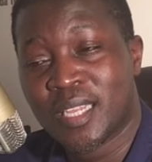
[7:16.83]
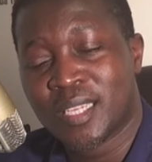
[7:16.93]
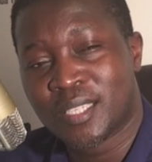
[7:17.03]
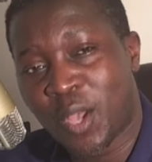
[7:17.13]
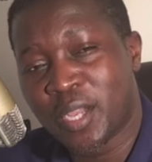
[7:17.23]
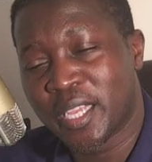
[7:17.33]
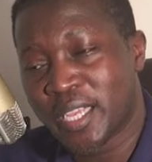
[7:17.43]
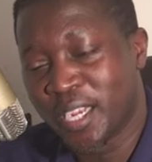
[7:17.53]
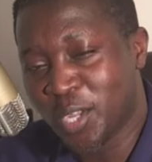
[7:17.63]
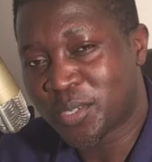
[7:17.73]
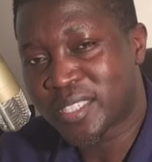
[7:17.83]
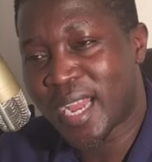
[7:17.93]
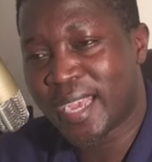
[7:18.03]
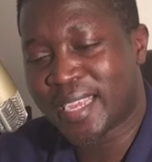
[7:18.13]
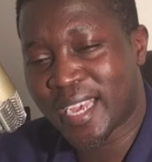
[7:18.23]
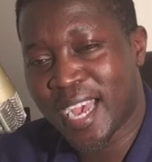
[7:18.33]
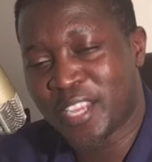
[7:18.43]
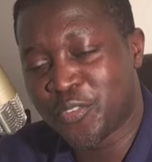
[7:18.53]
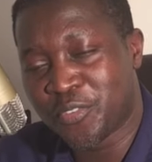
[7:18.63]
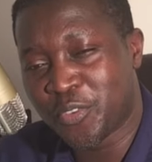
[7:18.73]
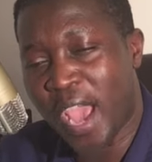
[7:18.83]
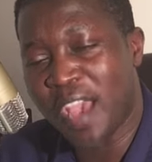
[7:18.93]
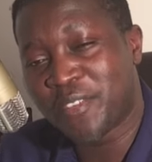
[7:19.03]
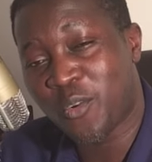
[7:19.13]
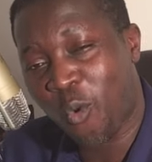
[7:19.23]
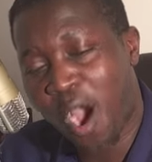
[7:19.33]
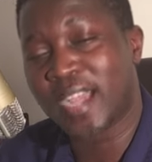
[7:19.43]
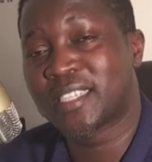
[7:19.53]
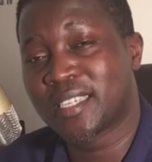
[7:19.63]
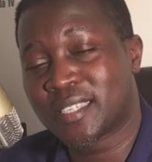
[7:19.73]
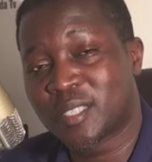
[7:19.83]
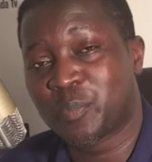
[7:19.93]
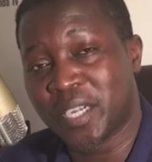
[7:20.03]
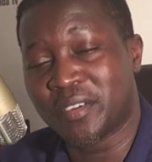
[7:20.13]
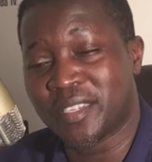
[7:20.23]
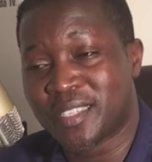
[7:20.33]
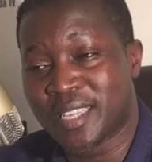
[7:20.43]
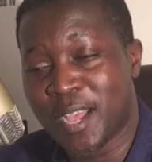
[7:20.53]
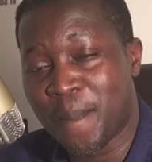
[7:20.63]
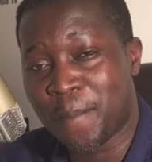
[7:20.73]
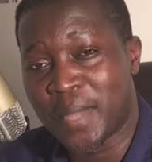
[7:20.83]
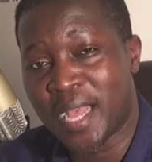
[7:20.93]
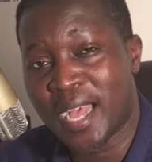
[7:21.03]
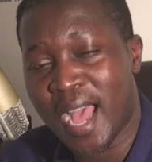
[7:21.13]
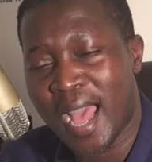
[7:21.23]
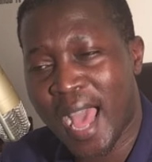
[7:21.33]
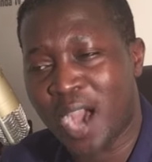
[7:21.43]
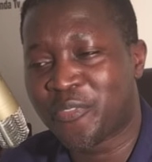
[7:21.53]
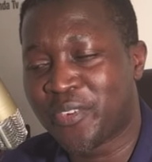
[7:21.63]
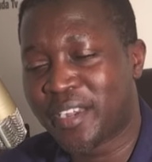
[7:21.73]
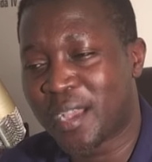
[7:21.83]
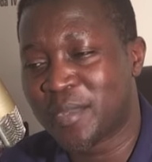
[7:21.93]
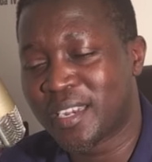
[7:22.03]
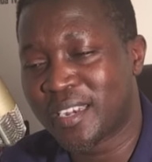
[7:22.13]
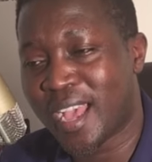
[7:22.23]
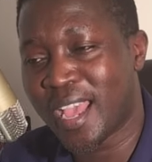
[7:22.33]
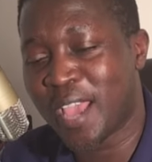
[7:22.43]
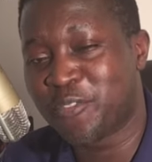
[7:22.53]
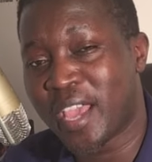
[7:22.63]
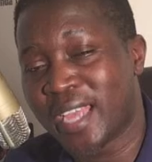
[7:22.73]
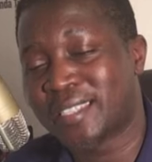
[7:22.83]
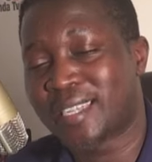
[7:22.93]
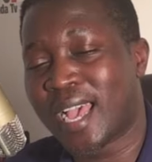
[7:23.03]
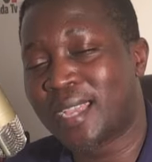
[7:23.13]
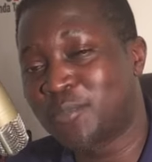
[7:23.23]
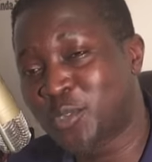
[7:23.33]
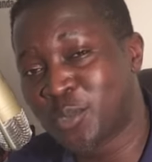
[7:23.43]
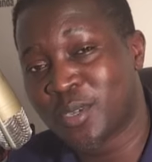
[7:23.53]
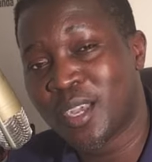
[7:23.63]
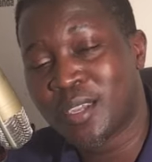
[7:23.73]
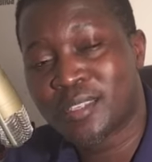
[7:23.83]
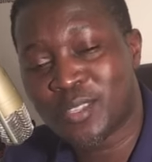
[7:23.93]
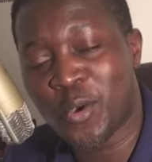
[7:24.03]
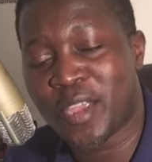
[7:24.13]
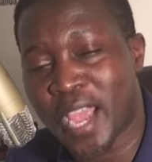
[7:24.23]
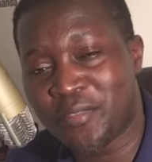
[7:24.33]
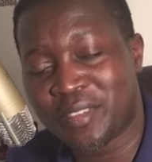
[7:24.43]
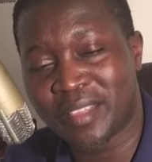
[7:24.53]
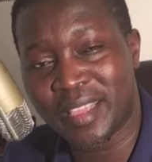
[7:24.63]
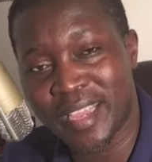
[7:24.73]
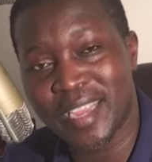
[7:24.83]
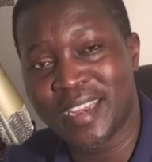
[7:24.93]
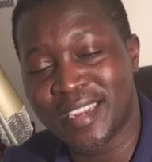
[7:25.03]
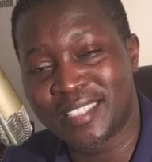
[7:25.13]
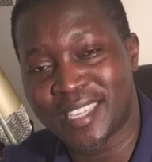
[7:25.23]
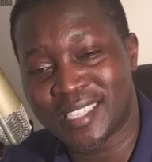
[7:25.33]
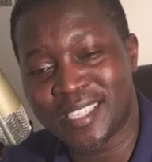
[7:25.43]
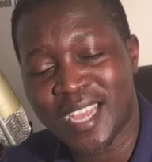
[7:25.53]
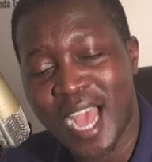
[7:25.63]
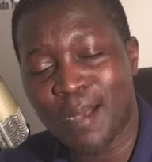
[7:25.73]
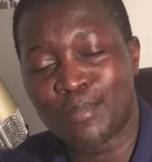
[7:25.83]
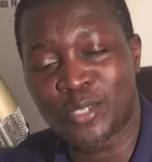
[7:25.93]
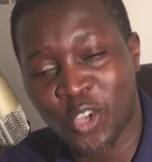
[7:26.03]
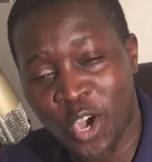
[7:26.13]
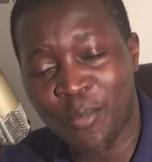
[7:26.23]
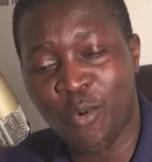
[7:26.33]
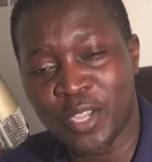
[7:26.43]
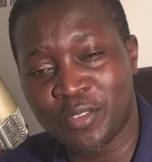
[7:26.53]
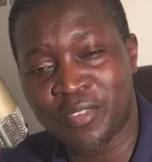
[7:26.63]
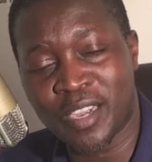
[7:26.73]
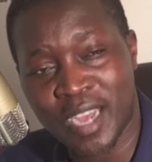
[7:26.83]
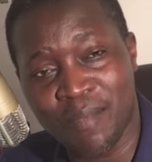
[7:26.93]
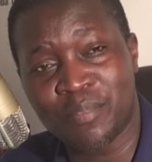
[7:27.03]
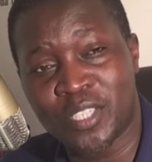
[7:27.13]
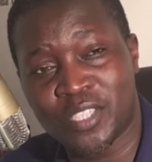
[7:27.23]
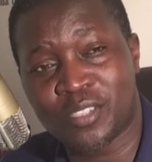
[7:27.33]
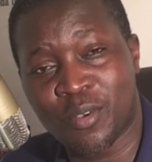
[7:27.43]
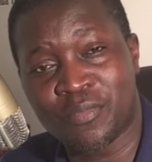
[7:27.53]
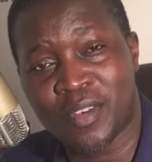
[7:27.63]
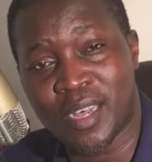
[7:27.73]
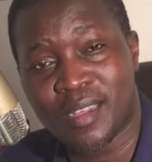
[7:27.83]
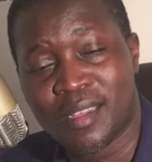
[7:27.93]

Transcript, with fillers: So it looks like uh, you, you having quite an experience, um, uh, Alfred. I mean, have you had time to soak everything in and just absorb what you've accomplished so far?